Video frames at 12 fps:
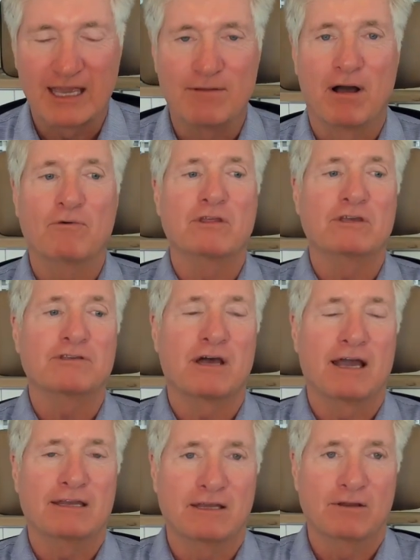came up with this
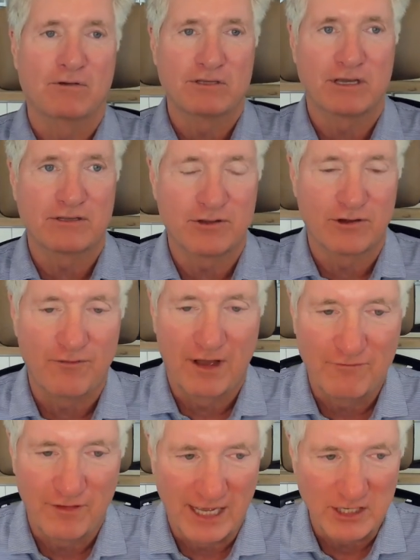idea was a
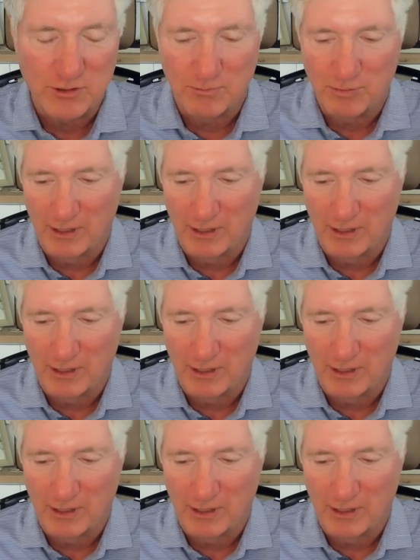certified financial